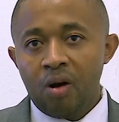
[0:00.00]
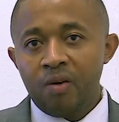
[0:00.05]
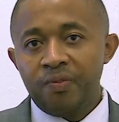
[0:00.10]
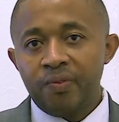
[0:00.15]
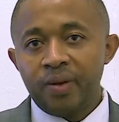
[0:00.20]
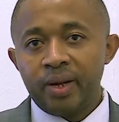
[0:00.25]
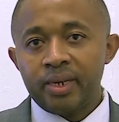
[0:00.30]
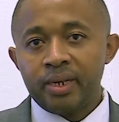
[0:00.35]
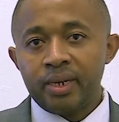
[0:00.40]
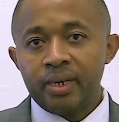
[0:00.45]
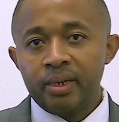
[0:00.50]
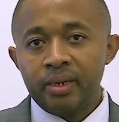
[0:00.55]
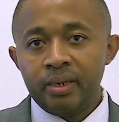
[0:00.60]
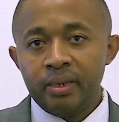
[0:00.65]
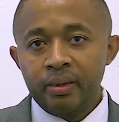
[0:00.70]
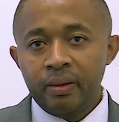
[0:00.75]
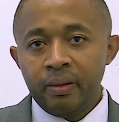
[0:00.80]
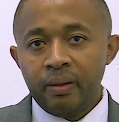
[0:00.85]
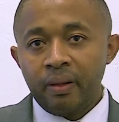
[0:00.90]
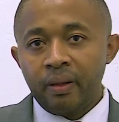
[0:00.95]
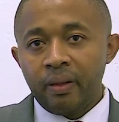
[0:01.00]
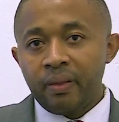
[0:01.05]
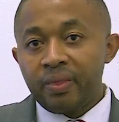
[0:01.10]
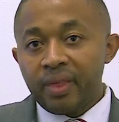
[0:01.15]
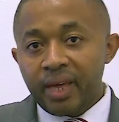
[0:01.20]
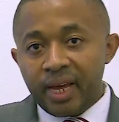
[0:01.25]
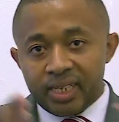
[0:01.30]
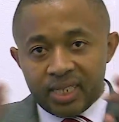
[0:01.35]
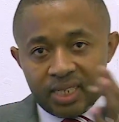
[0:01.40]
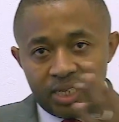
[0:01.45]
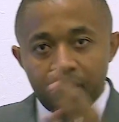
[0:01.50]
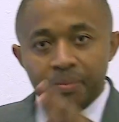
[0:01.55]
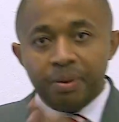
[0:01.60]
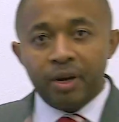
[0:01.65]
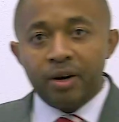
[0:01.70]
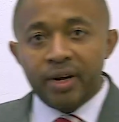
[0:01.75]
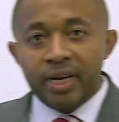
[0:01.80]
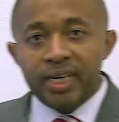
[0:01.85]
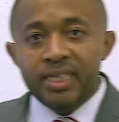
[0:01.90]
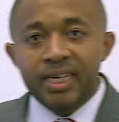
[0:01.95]
often they are
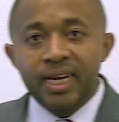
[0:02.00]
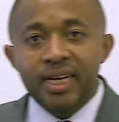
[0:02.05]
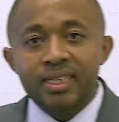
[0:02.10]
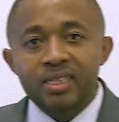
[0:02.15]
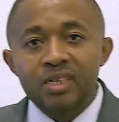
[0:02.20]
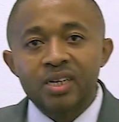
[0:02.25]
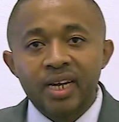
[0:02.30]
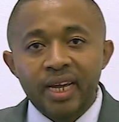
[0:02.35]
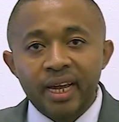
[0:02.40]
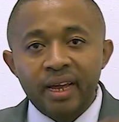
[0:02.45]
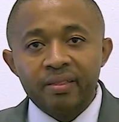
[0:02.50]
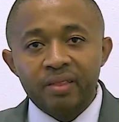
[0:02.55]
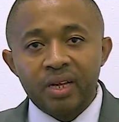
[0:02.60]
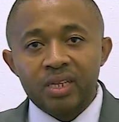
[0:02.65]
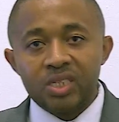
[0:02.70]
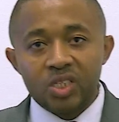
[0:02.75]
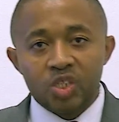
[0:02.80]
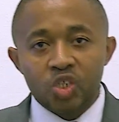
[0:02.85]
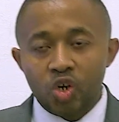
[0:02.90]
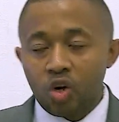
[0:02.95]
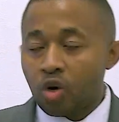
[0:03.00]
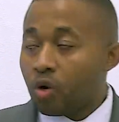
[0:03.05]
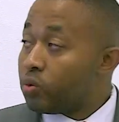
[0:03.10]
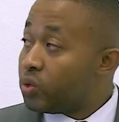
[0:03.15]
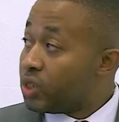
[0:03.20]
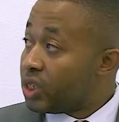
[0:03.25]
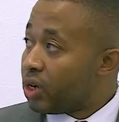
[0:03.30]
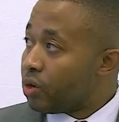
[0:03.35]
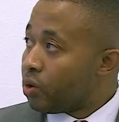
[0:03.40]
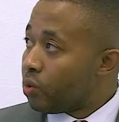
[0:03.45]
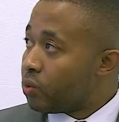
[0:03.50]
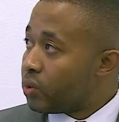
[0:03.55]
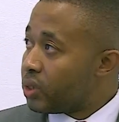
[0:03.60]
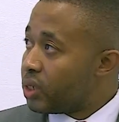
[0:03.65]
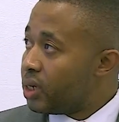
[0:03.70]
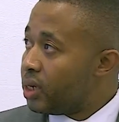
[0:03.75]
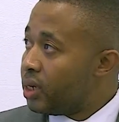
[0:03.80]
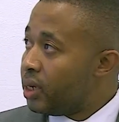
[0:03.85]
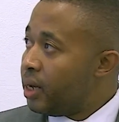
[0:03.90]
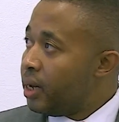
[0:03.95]
separated in the disclosure
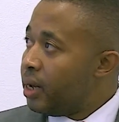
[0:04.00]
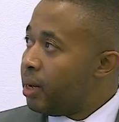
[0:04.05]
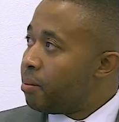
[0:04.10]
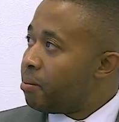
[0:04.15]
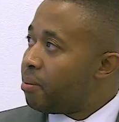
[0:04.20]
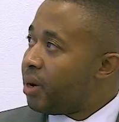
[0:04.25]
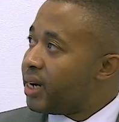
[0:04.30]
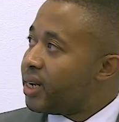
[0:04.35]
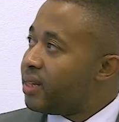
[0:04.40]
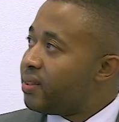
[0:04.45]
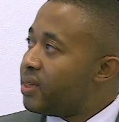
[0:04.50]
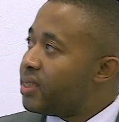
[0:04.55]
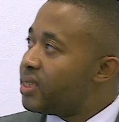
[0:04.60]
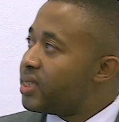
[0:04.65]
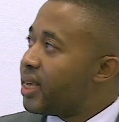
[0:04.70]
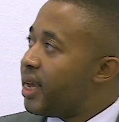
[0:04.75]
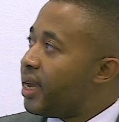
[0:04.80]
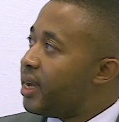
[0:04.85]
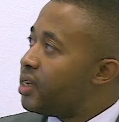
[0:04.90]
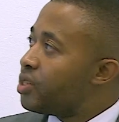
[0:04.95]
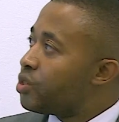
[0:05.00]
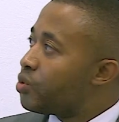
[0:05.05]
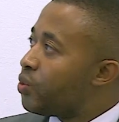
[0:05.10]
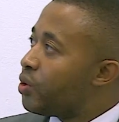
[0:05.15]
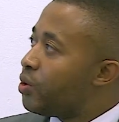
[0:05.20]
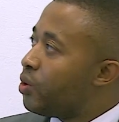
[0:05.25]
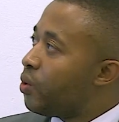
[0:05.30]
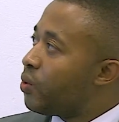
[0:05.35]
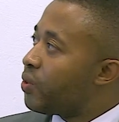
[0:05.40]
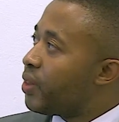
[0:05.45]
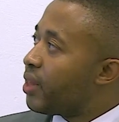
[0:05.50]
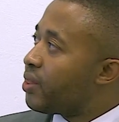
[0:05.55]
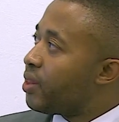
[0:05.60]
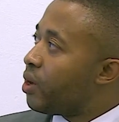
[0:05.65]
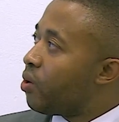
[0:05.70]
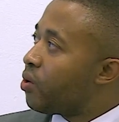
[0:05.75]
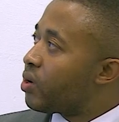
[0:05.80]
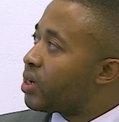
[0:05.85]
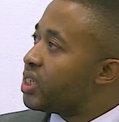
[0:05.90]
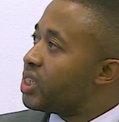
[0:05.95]
note. But in this case, we know that
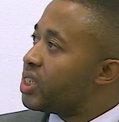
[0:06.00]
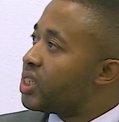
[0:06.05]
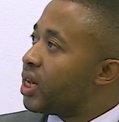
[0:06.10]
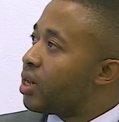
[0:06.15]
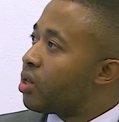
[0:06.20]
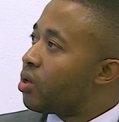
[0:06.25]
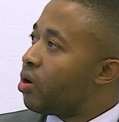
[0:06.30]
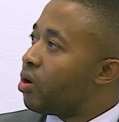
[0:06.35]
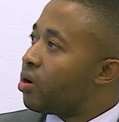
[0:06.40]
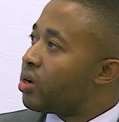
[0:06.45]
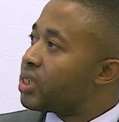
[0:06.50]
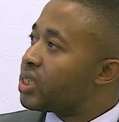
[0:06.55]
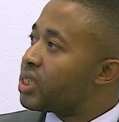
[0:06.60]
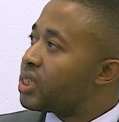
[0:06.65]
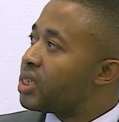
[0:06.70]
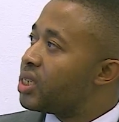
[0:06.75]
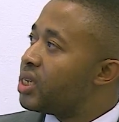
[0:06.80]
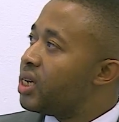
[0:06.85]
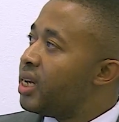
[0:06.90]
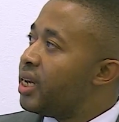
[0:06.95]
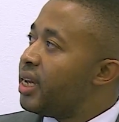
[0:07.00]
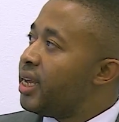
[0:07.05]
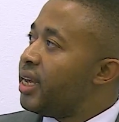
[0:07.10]
the original cost